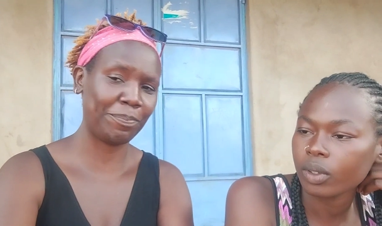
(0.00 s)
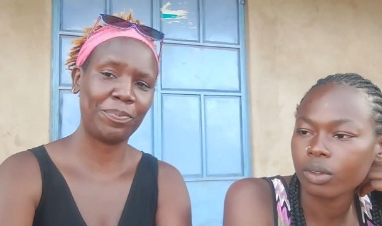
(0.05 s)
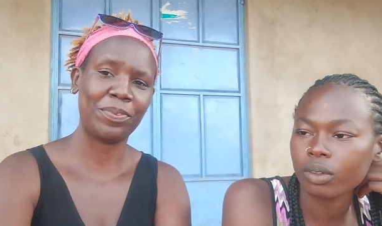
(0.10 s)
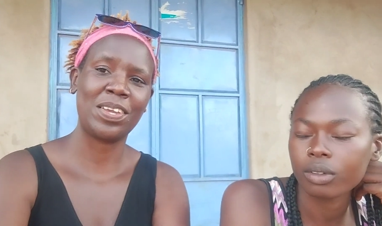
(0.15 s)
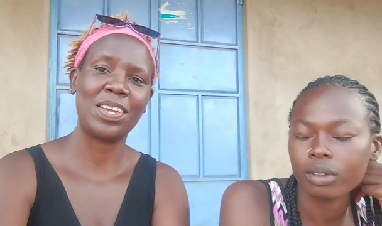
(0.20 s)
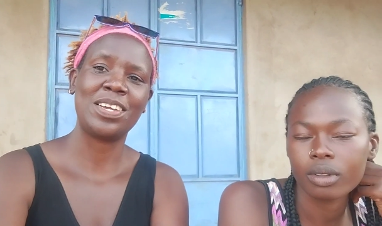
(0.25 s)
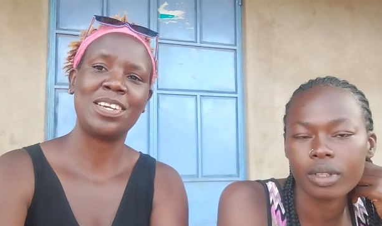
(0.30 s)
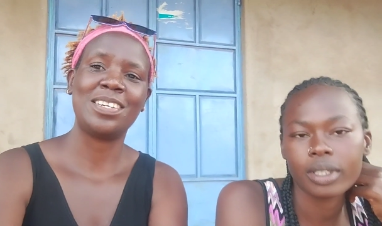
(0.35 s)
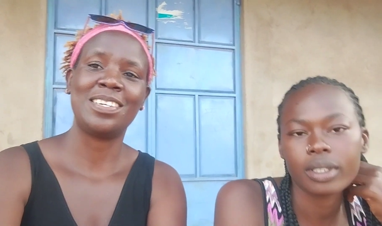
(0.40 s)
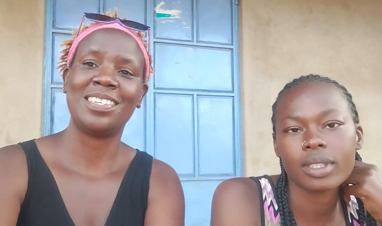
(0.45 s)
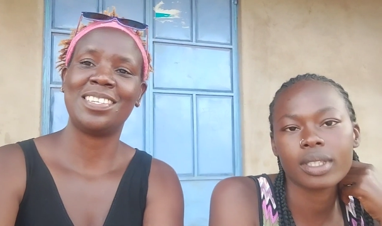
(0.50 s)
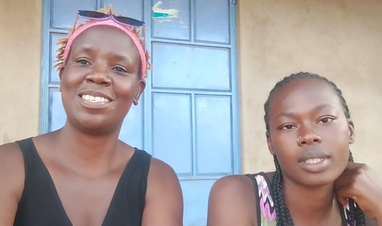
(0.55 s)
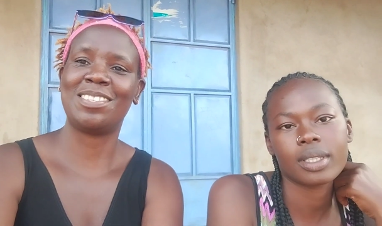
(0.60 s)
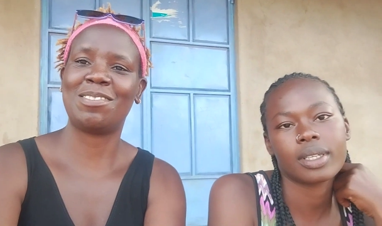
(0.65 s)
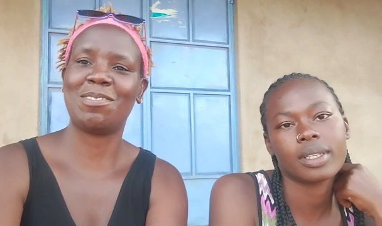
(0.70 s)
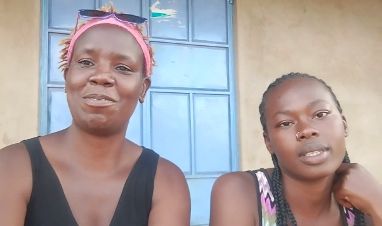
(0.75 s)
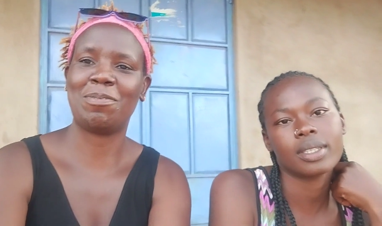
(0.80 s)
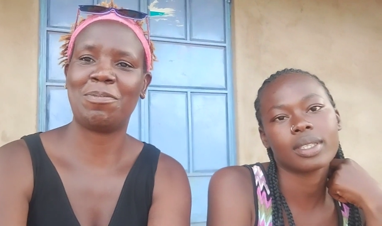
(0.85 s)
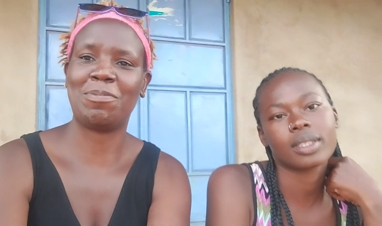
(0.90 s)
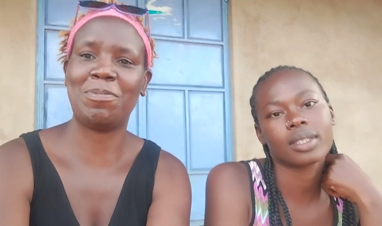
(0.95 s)
Speaker 1: Oh,
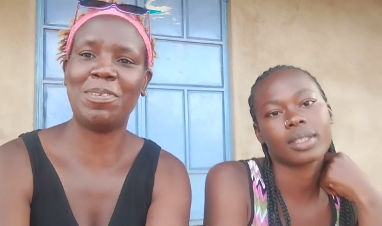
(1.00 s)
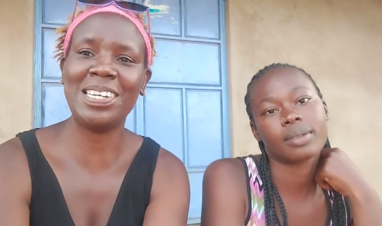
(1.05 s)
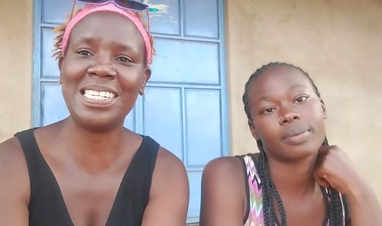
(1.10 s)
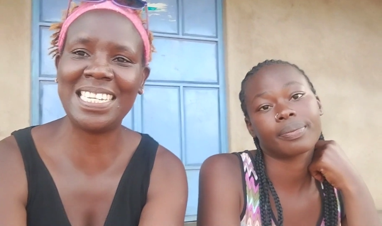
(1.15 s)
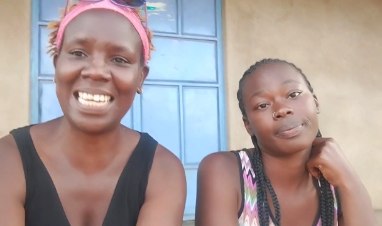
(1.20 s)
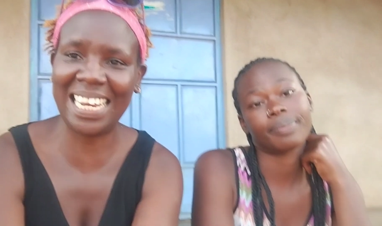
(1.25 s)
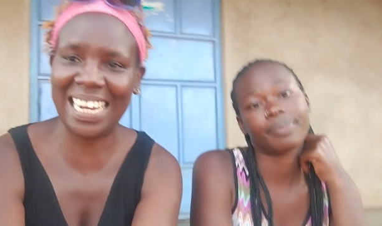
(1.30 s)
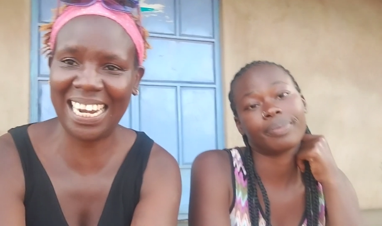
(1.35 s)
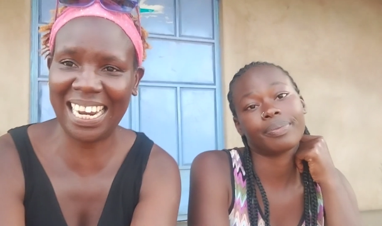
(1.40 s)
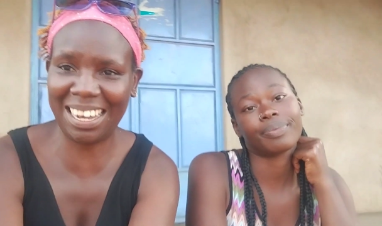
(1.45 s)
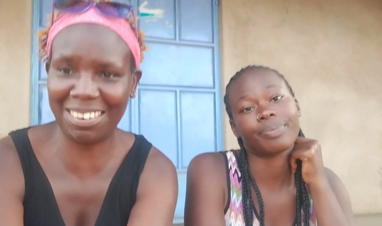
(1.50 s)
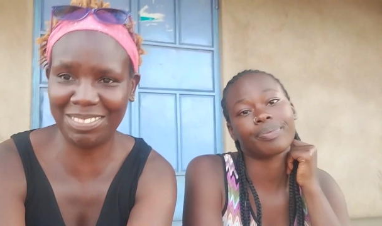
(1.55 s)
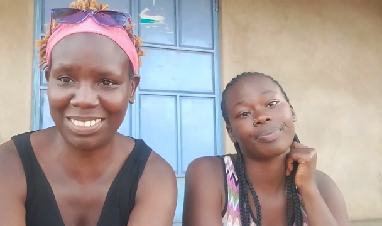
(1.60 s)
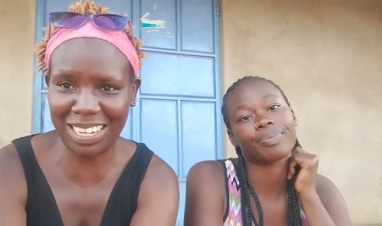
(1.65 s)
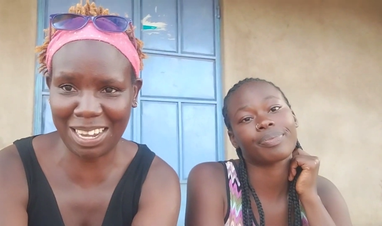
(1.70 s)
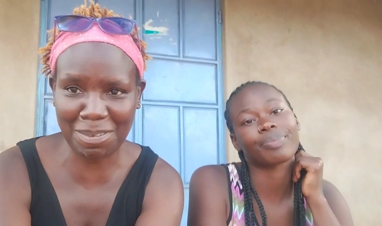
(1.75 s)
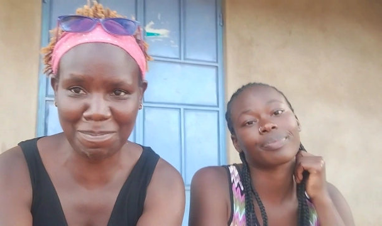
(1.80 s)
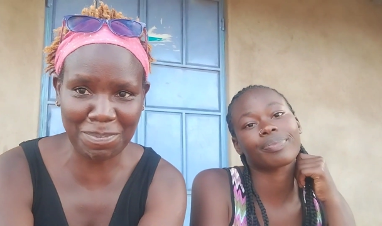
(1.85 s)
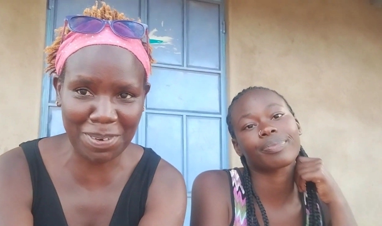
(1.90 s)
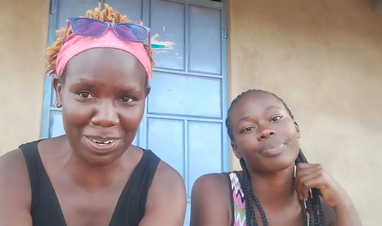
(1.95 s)
so what I loved
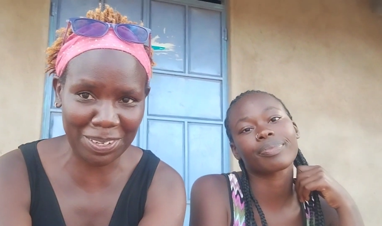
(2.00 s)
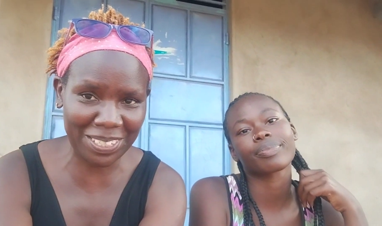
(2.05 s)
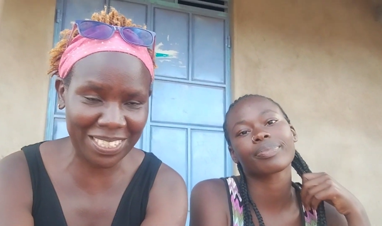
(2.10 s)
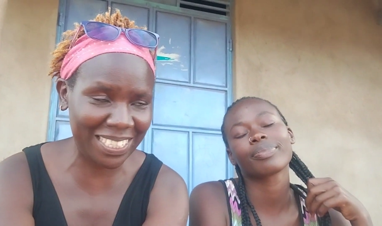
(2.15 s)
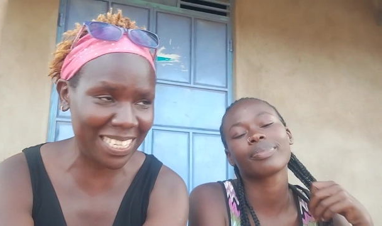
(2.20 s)
about